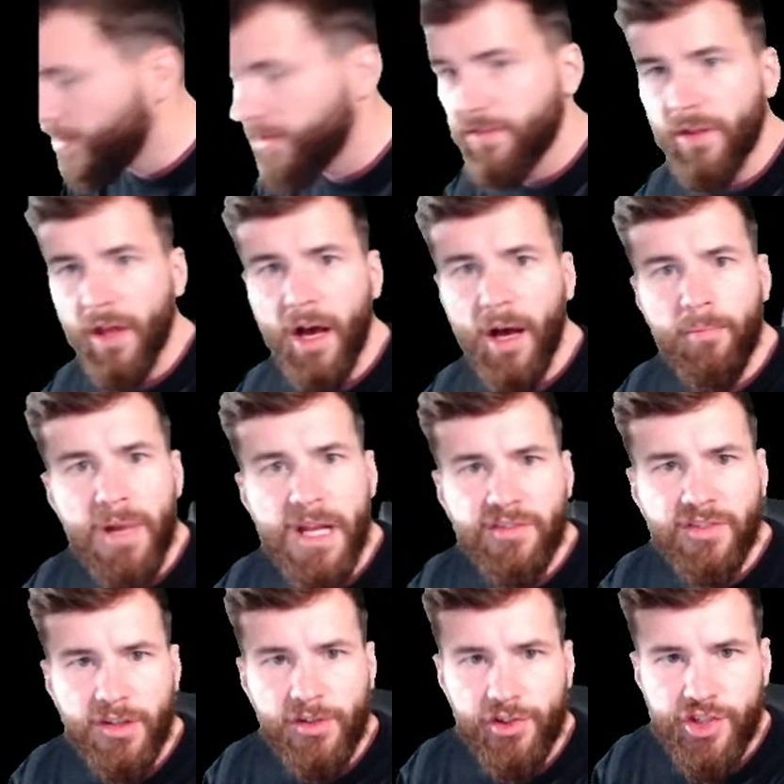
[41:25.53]

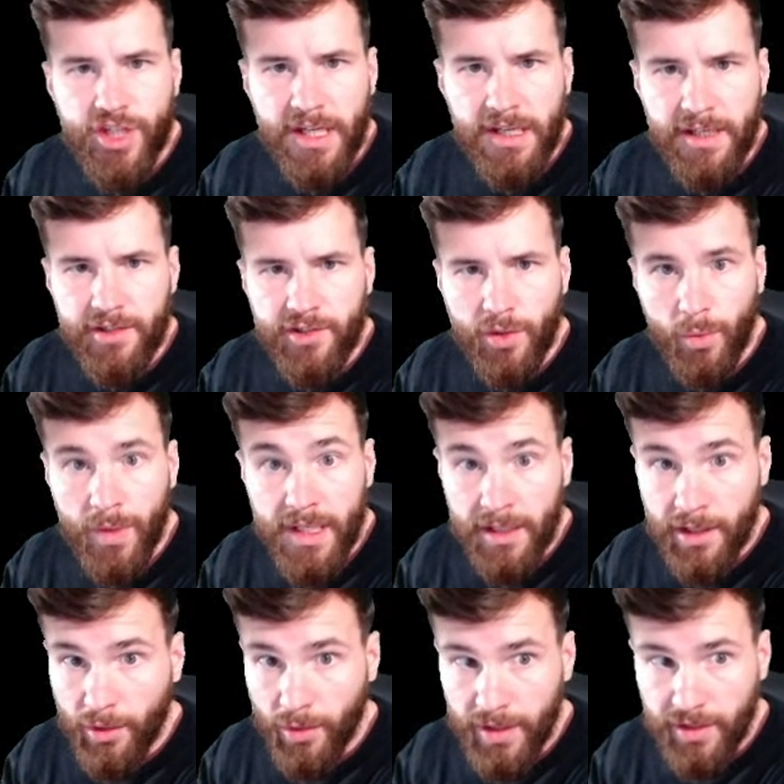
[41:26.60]
based on your change and we
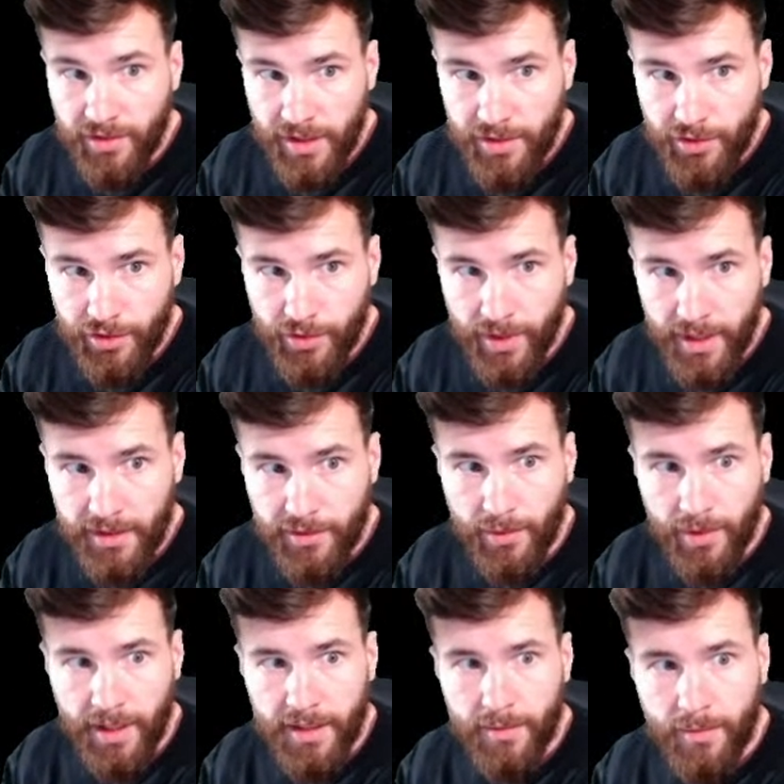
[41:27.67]
increase interest rates,
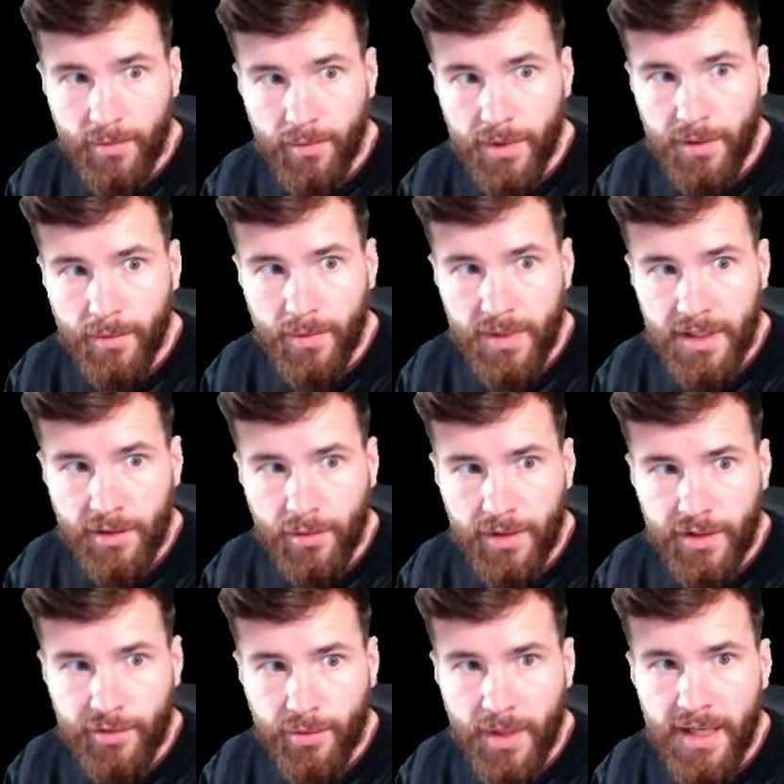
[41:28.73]
right? We
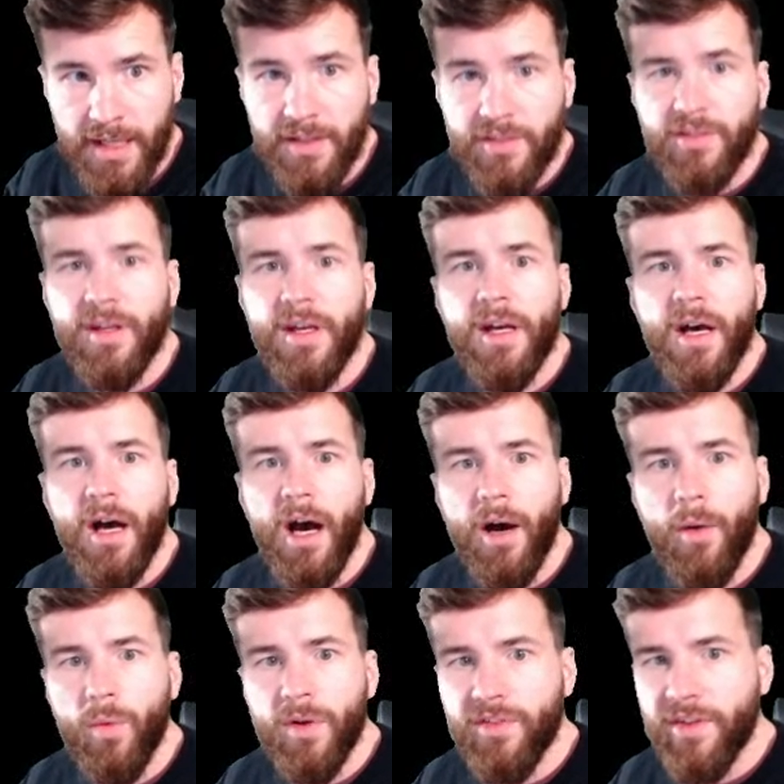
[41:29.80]
increase rates.
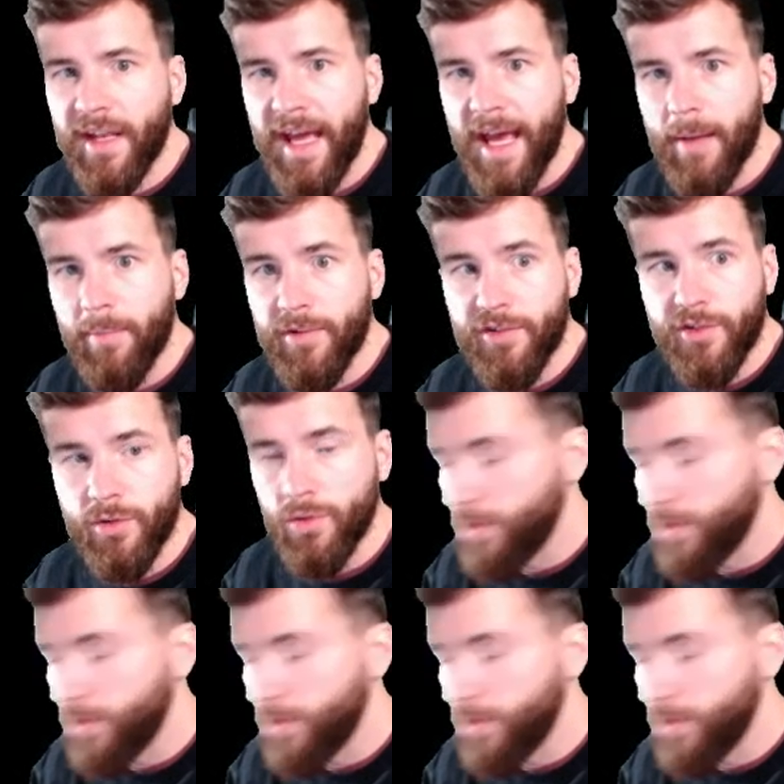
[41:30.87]
What's going to happen to